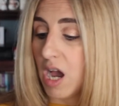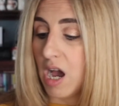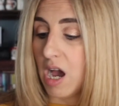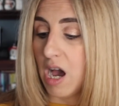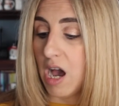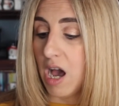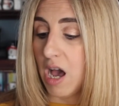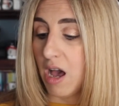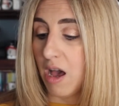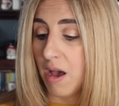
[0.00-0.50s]

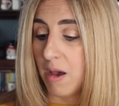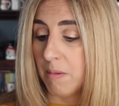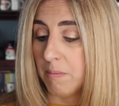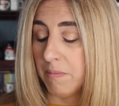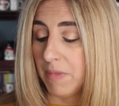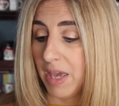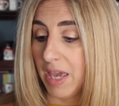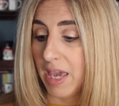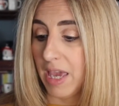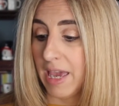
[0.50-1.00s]

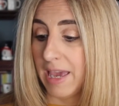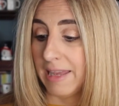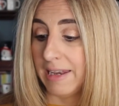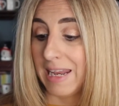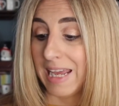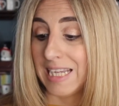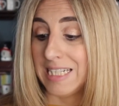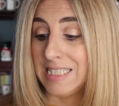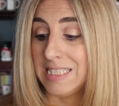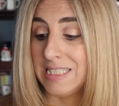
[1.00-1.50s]
Um, and
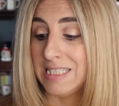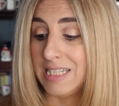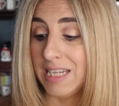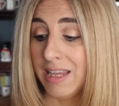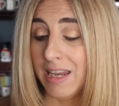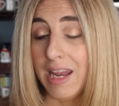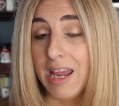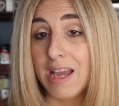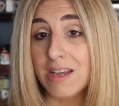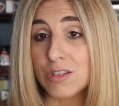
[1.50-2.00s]
I
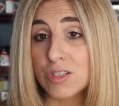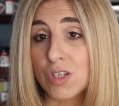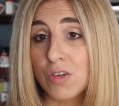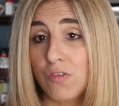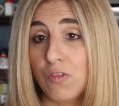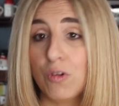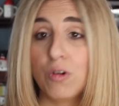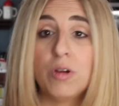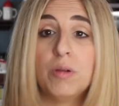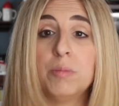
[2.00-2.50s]
did ask
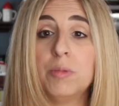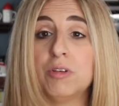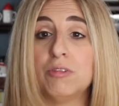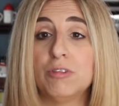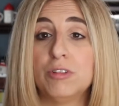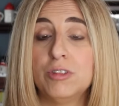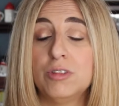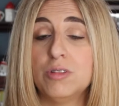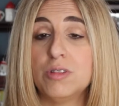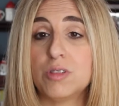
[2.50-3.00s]
for a
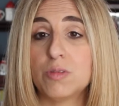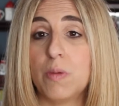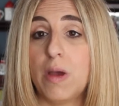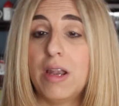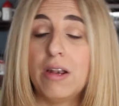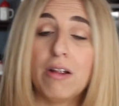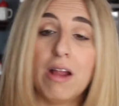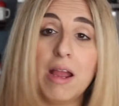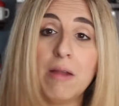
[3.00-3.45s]
maroon sweater.